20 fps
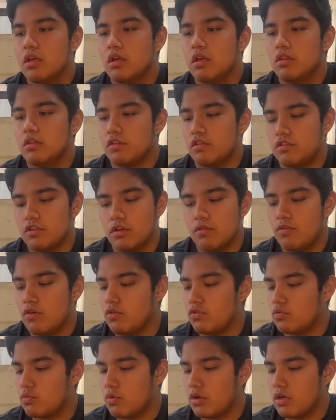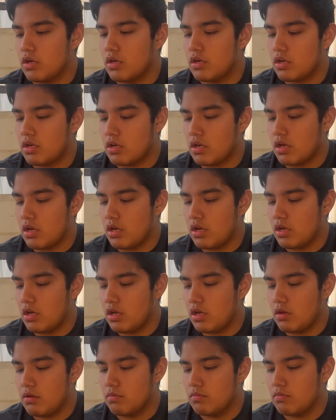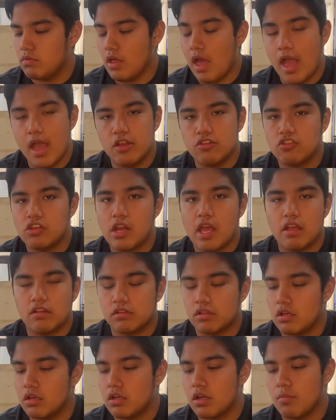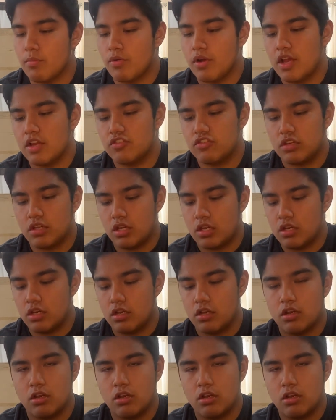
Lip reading: The servos work. The engine has good compression.